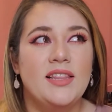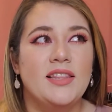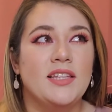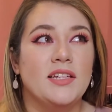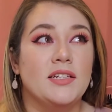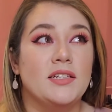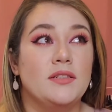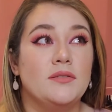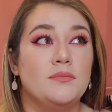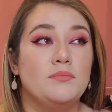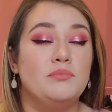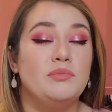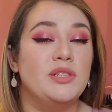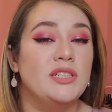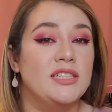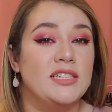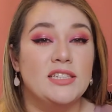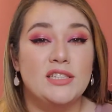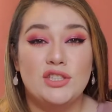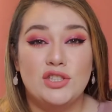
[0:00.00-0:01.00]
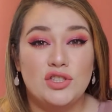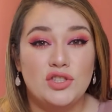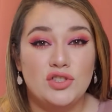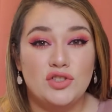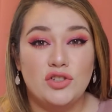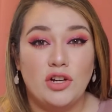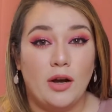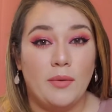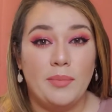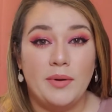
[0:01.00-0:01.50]
then please
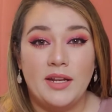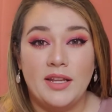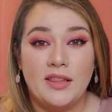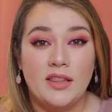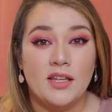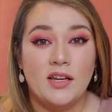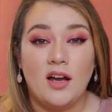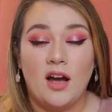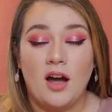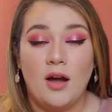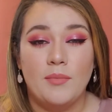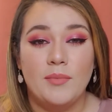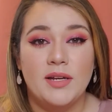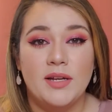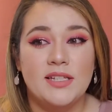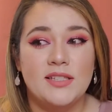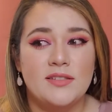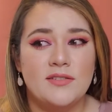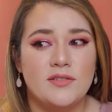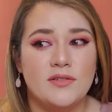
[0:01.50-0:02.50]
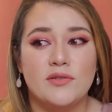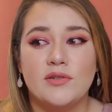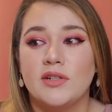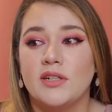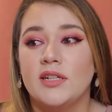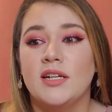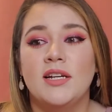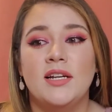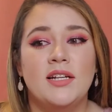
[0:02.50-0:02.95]
drop it in the comments or